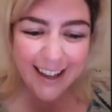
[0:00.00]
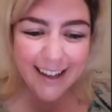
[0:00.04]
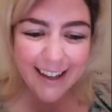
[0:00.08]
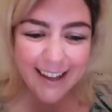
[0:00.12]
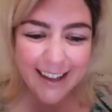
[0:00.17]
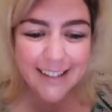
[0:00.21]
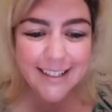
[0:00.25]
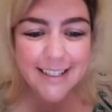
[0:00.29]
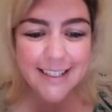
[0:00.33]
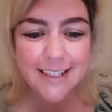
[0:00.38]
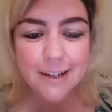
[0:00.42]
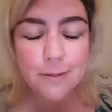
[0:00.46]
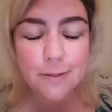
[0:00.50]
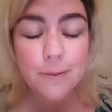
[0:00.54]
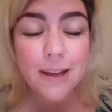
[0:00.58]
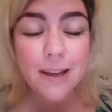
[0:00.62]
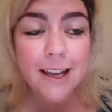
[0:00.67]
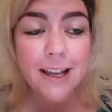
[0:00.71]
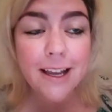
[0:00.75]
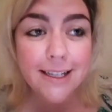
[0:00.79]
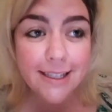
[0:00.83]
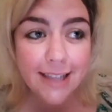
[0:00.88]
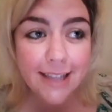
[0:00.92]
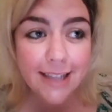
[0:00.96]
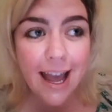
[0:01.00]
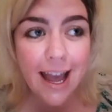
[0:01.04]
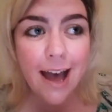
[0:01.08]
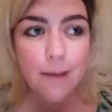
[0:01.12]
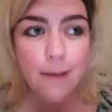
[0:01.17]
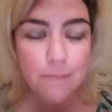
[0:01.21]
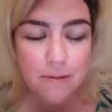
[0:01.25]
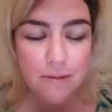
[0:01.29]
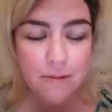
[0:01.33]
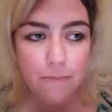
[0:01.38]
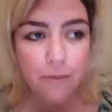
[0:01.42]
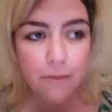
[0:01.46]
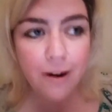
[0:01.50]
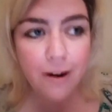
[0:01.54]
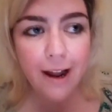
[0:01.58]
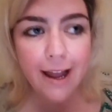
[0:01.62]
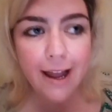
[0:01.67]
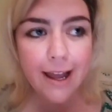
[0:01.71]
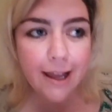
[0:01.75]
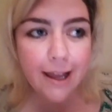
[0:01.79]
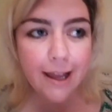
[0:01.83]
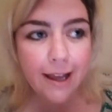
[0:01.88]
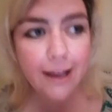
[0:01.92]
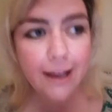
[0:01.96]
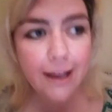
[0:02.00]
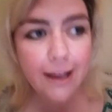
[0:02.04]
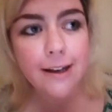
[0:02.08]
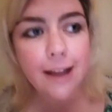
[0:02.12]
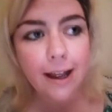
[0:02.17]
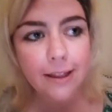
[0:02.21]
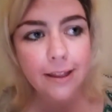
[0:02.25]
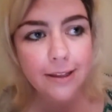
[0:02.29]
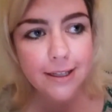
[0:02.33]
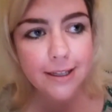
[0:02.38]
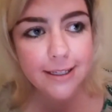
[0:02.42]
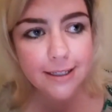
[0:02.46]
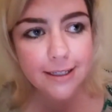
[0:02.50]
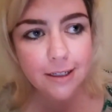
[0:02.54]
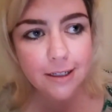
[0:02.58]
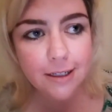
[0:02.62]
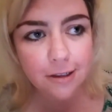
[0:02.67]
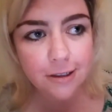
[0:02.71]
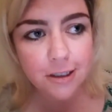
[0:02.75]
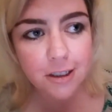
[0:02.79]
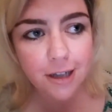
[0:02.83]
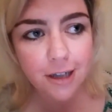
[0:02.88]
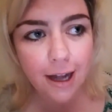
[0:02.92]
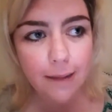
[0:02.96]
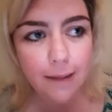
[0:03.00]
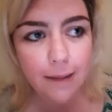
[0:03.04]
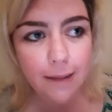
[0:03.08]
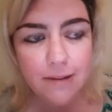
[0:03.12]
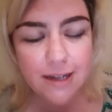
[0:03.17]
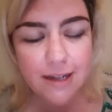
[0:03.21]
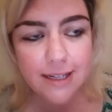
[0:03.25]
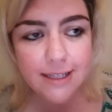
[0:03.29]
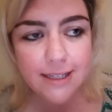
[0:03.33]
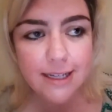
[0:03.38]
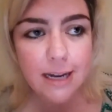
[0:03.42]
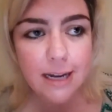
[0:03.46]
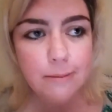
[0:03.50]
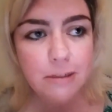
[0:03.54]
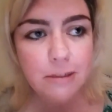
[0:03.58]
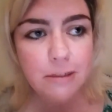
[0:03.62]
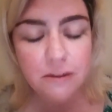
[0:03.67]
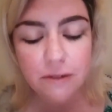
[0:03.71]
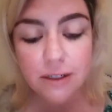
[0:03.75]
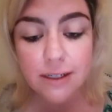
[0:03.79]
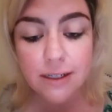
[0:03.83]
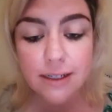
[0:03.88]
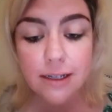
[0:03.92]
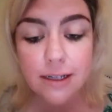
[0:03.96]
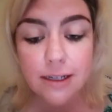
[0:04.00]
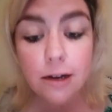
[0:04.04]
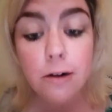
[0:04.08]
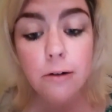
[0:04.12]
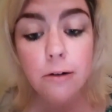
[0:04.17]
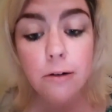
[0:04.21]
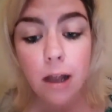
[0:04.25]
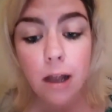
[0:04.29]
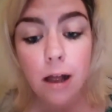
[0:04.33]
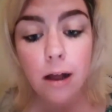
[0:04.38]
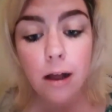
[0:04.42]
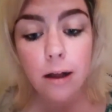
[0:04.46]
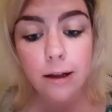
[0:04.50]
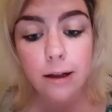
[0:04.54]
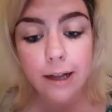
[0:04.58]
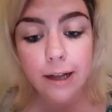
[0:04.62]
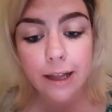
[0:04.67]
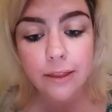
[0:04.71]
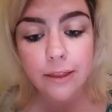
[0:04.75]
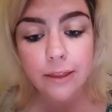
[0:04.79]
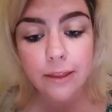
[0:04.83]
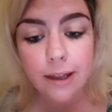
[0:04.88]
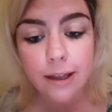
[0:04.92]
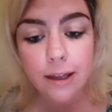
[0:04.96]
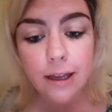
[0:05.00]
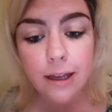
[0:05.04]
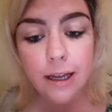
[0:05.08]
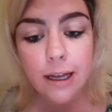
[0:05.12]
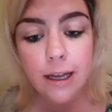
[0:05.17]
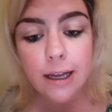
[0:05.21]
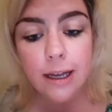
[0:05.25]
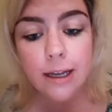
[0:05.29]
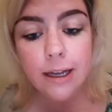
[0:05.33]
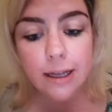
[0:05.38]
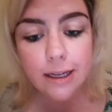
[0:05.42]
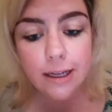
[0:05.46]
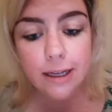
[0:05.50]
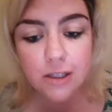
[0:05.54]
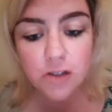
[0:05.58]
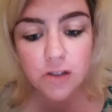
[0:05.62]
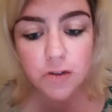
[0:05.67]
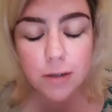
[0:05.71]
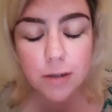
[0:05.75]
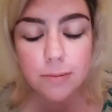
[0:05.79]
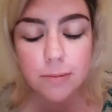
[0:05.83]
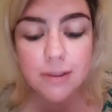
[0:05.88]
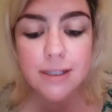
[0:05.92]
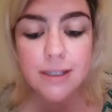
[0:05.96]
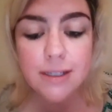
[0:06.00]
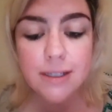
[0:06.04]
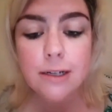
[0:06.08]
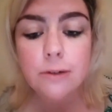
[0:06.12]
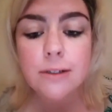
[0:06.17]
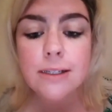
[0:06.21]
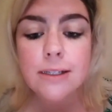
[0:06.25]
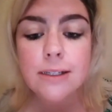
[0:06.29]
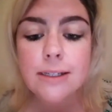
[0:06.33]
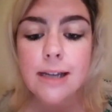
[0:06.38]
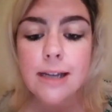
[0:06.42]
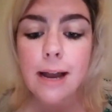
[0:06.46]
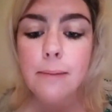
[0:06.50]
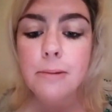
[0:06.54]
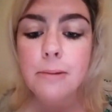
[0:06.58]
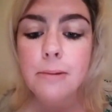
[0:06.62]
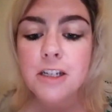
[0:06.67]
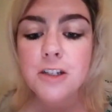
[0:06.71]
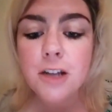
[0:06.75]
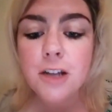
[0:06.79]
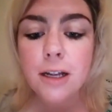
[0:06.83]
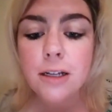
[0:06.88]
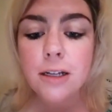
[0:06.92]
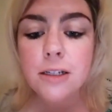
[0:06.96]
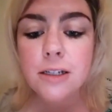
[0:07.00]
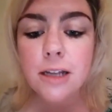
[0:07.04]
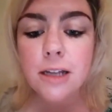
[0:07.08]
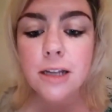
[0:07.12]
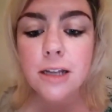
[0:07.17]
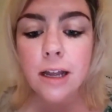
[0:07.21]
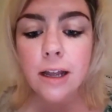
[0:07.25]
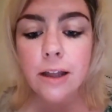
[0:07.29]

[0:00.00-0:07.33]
So because they had been praying and this culture had been established for so long, and the history was so established, and